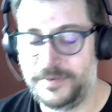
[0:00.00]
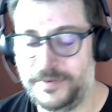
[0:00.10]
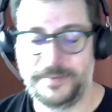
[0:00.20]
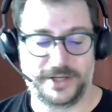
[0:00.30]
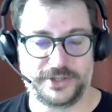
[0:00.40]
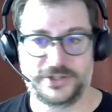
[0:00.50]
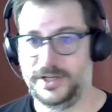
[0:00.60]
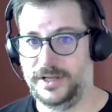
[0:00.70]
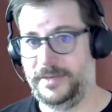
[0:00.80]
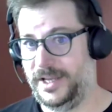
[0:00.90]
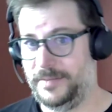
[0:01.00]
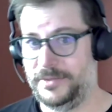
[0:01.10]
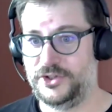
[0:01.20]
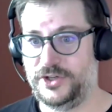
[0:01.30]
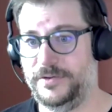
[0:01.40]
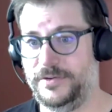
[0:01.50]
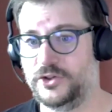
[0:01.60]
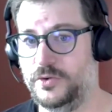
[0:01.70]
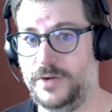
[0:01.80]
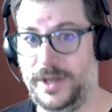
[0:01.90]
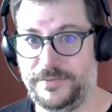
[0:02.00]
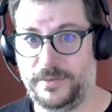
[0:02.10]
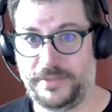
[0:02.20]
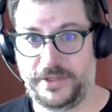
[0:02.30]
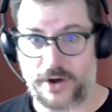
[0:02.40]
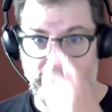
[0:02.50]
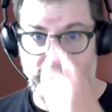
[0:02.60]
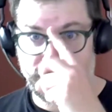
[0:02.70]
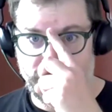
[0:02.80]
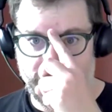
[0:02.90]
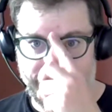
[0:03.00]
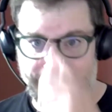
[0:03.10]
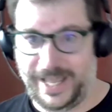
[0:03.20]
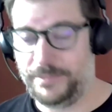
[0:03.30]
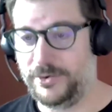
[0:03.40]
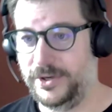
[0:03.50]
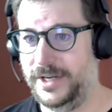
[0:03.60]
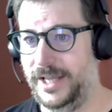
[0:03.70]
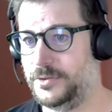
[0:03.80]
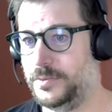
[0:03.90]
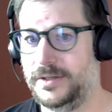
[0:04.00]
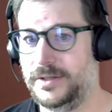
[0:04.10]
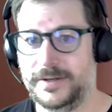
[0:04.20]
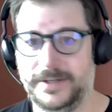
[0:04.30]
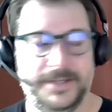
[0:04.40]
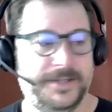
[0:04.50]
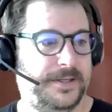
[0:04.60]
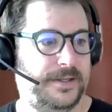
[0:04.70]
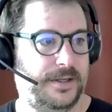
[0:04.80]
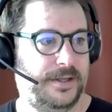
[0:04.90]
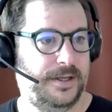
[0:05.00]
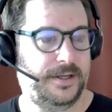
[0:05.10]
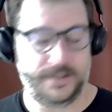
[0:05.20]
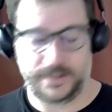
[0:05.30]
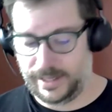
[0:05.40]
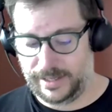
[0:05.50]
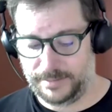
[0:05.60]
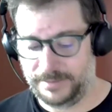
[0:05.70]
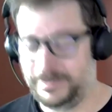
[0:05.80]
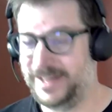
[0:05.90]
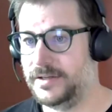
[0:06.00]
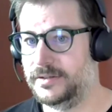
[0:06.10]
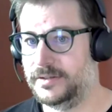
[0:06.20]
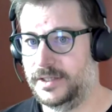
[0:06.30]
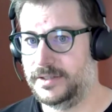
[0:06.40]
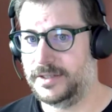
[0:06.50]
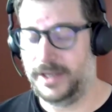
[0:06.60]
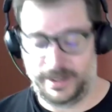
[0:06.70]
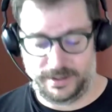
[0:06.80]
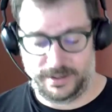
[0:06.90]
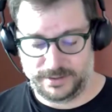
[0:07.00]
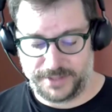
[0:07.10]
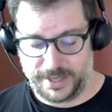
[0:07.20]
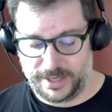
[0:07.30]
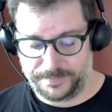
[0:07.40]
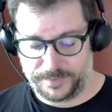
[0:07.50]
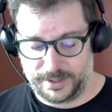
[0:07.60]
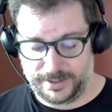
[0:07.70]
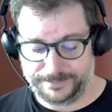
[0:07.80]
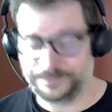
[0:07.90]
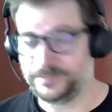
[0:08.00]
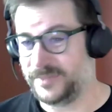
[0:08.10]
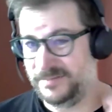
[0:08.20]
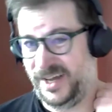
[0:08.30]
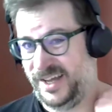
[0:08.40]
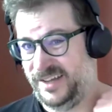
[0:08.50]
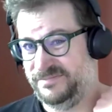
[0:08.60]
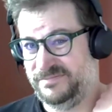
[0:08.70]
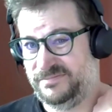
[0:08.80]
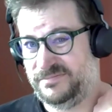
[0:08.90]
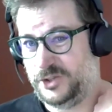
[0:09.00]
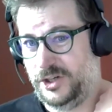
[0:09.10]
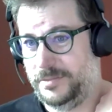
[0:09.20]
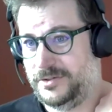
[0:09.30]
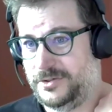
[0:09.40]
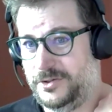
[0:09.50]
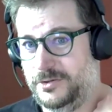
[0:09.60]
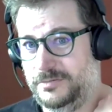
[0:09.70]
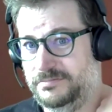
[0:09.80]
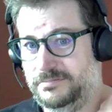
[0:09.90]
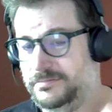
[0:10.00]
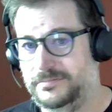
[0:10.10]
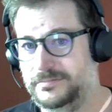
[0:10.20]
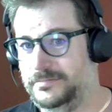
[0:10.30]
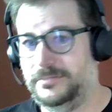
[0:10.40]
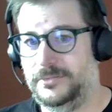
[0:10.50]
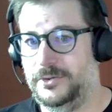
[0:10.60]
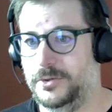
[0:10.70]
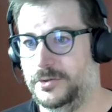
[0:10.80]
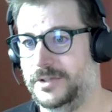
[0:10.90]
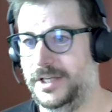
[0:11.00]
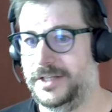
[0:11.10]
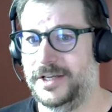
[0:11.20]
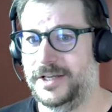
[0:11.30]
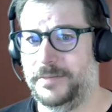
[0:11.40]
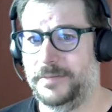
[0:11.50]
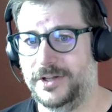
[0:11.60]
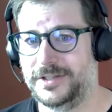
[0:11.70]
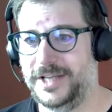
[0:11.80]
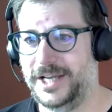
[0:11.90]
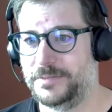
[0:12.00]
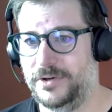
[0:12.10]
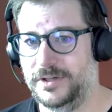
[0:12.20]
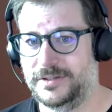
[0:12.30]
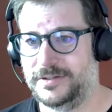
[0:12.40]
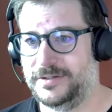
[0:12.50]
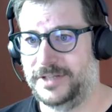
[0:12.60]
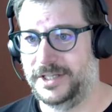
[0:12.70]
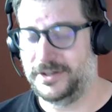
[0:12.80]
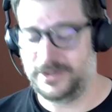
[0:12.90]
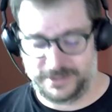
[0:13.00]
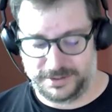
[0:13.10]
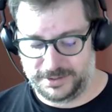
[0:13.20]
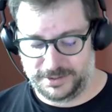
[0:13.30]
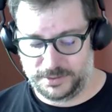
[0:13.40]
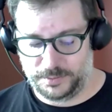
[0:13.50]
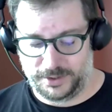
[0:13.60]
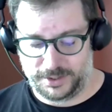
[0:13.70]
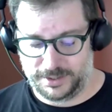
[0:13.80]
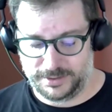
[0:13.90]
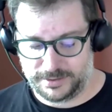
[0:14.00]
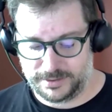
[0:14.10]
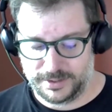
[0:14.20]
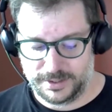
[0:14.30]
thank you very much. My name is Stefan Schuh. I'm from the Austrian Library Network. I'm a metadata analyst there. My job is to do data imports, exports, data consistency work, and